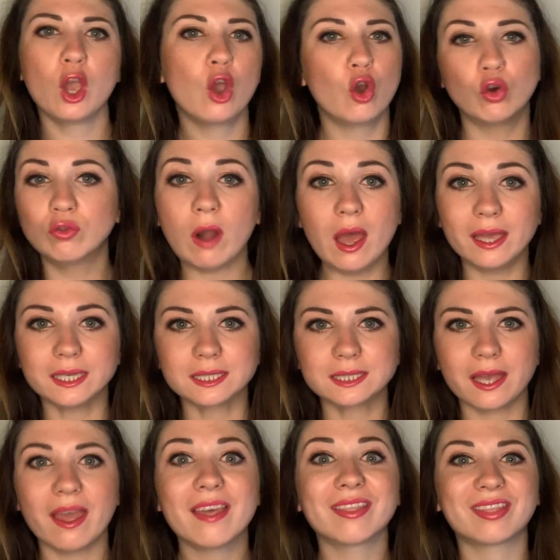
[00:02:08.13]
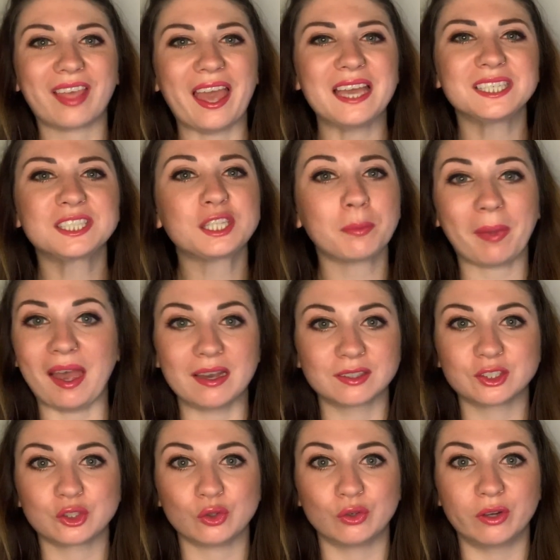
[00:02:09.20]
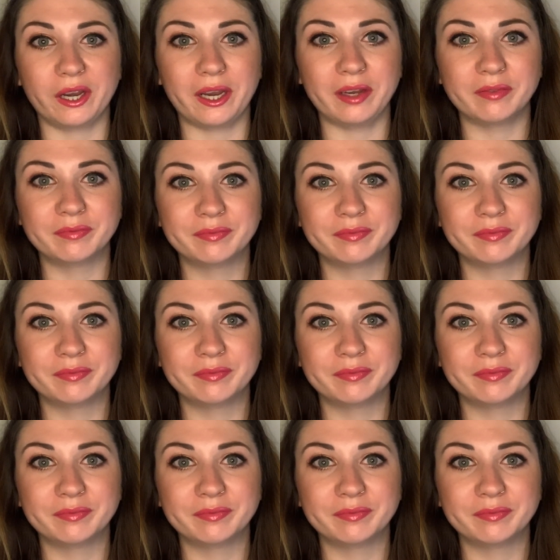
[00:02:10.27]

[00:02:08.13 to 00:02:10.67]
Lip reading: All right, there's the backstory.